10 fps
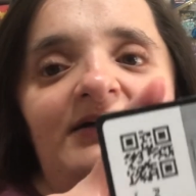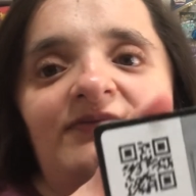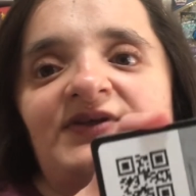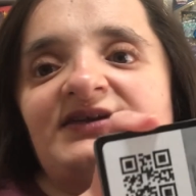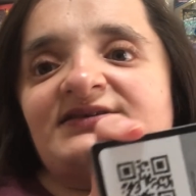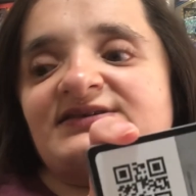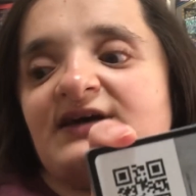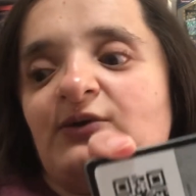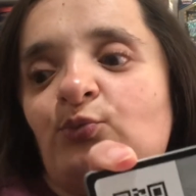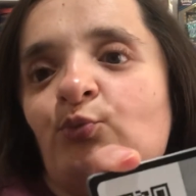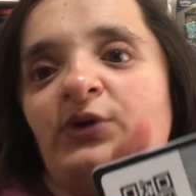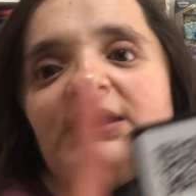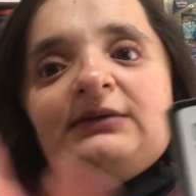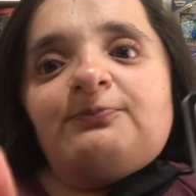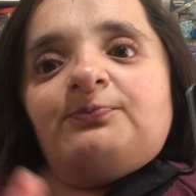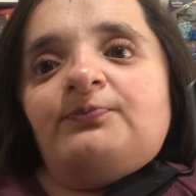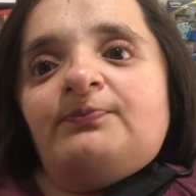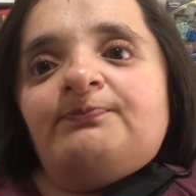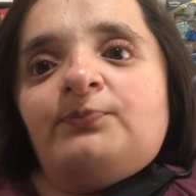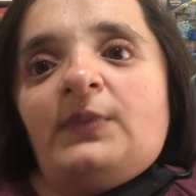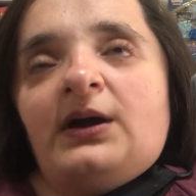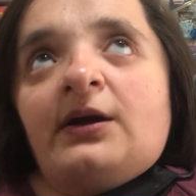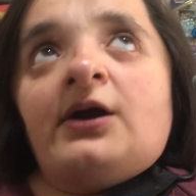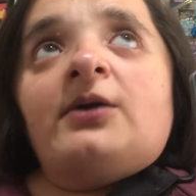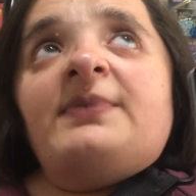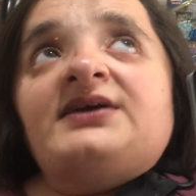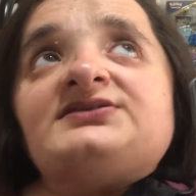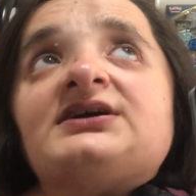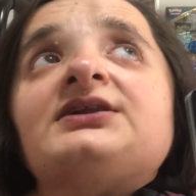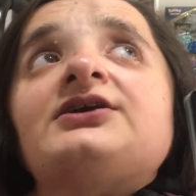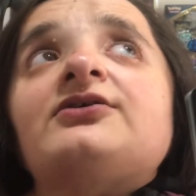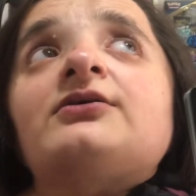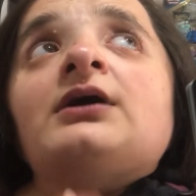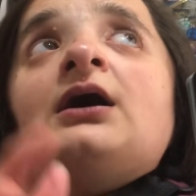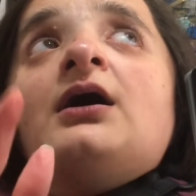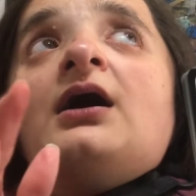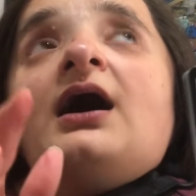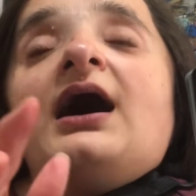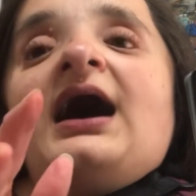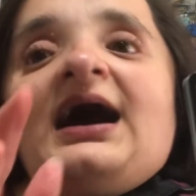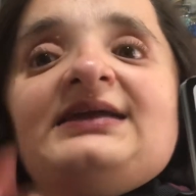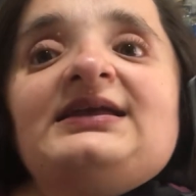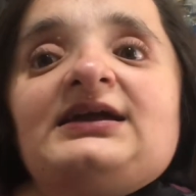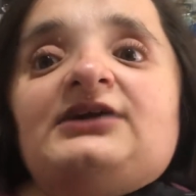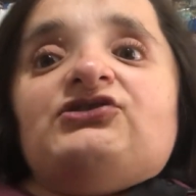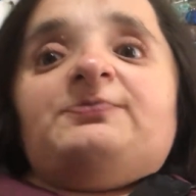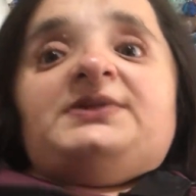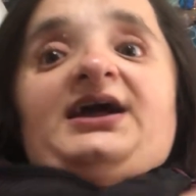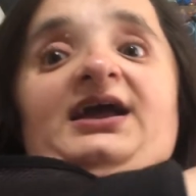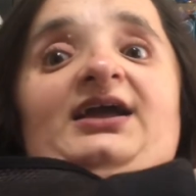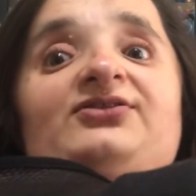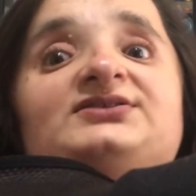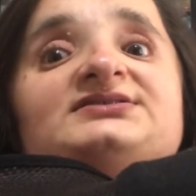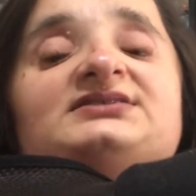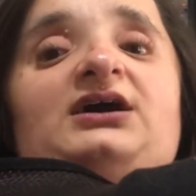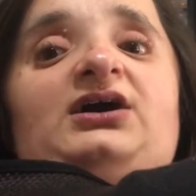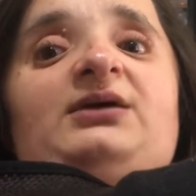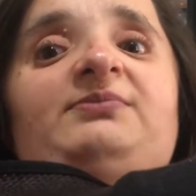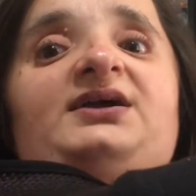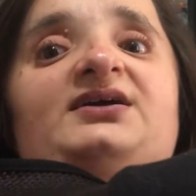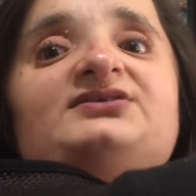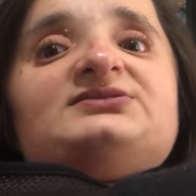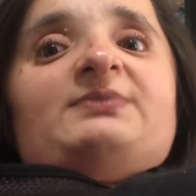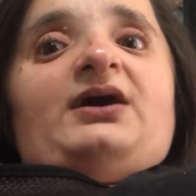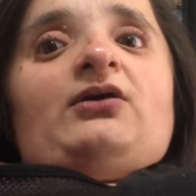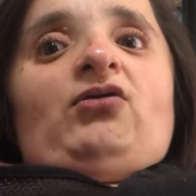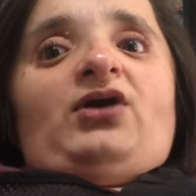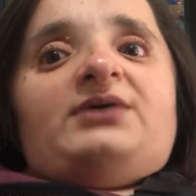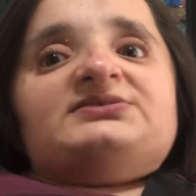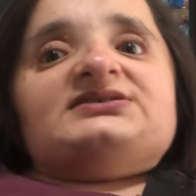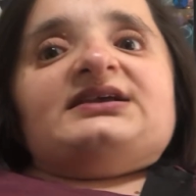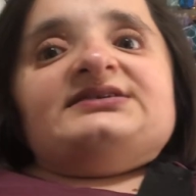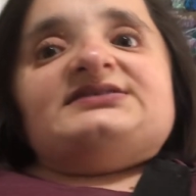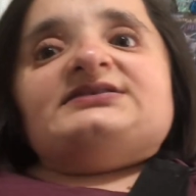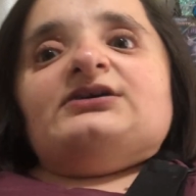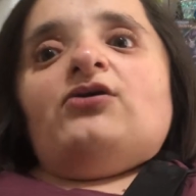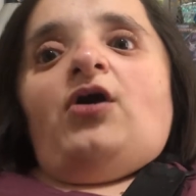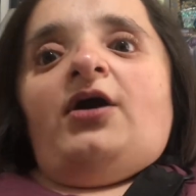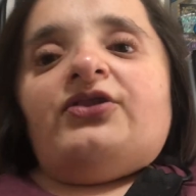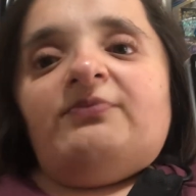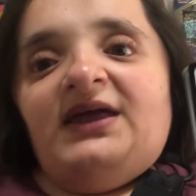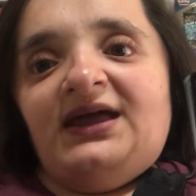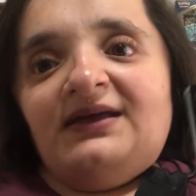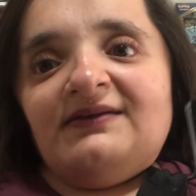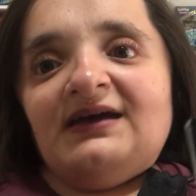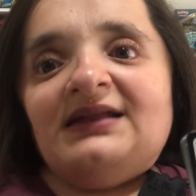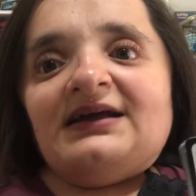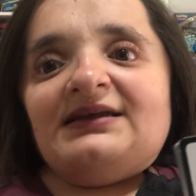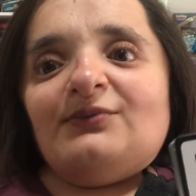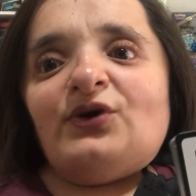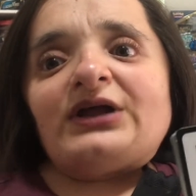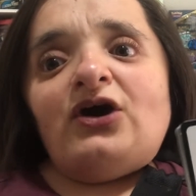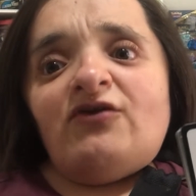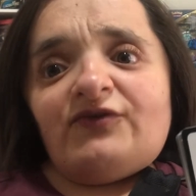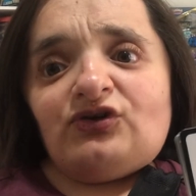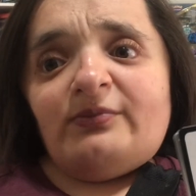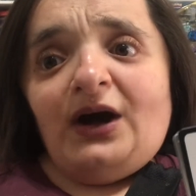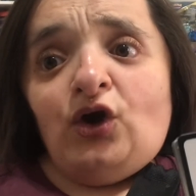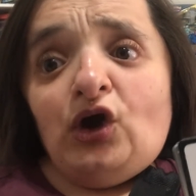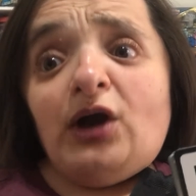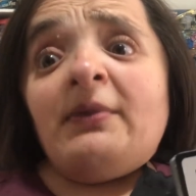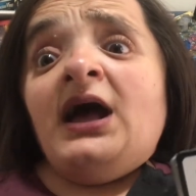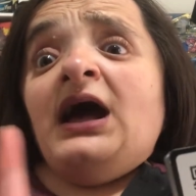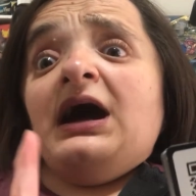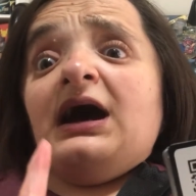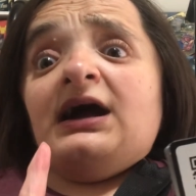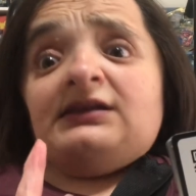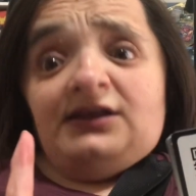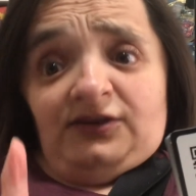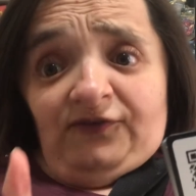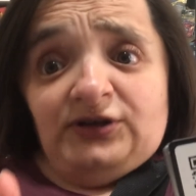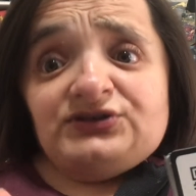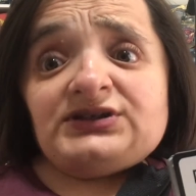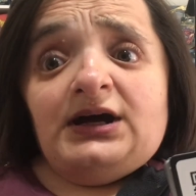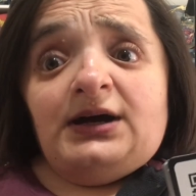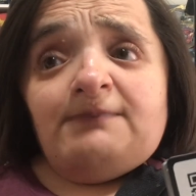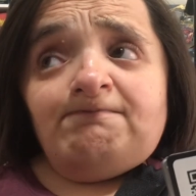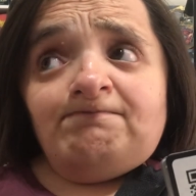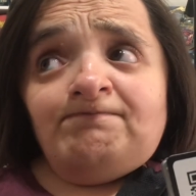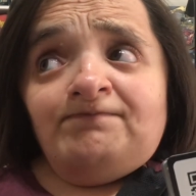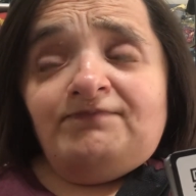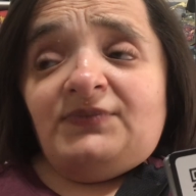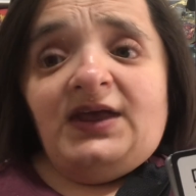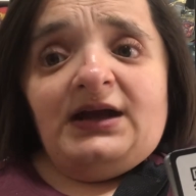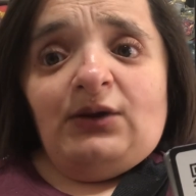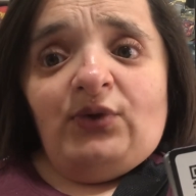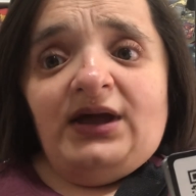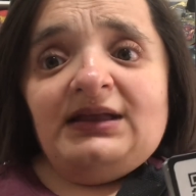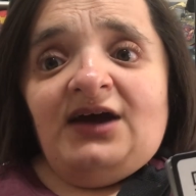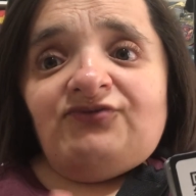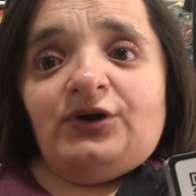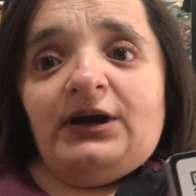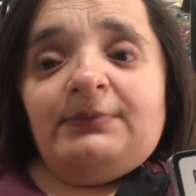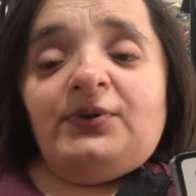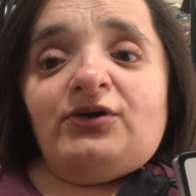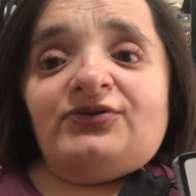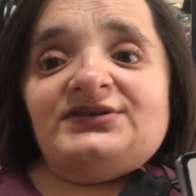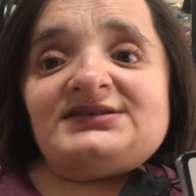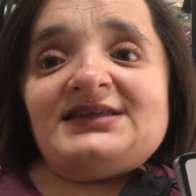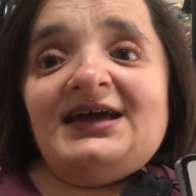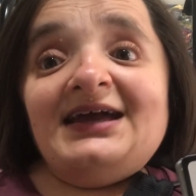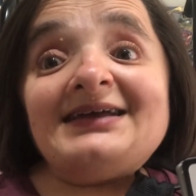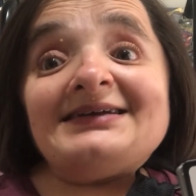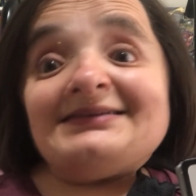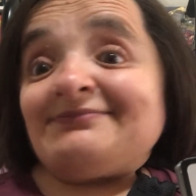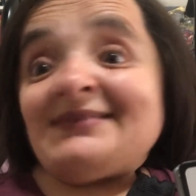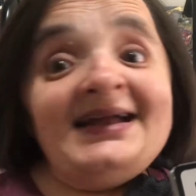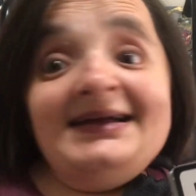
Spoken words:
these that we are basically. I didn't get to play this time because my arm is still on the mend and I didn't want to overdo my arm. I did the first time that I went after I broke this thing, and